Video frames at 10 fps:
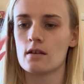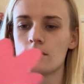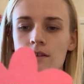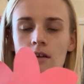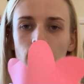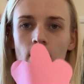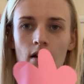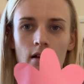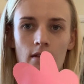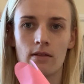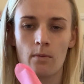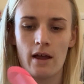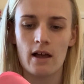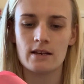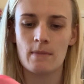So, the way
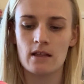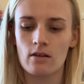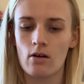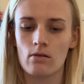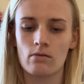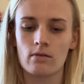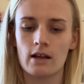I made the hole,